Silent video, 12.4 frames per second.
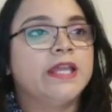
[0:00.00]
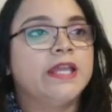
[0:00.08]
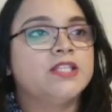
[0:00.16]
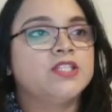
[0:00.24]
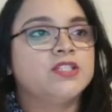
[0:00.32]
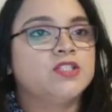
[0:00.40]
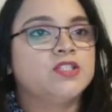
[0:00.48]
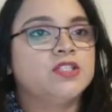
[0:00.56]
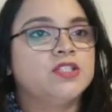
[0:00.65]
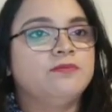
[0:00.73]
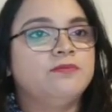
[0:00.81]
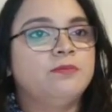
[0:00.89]
H takes
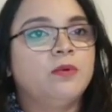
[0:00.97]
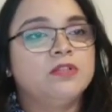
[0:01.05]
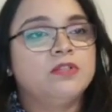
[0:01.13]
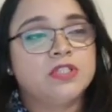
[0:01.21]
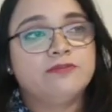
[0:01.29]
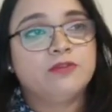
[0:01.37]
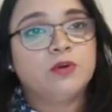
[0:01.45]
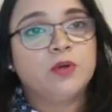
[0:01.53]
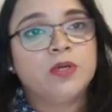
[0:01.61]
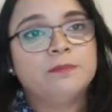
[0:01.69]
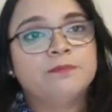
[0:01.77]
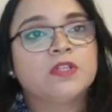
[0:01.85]

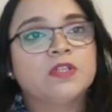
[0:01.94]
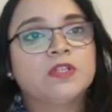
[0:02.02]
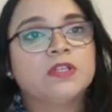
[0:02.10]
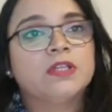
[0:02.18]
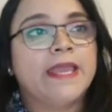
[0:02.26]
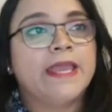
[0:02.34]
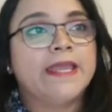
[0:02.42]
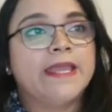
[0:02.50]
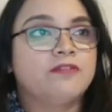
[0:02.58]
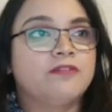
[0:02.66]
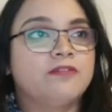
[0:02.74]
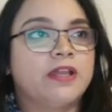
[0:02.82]
g4,
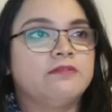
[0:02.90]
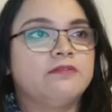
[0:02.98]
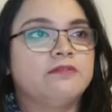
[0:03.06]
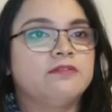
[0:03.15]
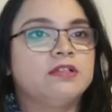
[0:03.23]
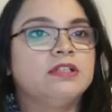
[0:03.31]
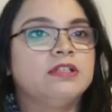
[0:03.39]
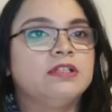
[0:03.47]
h5.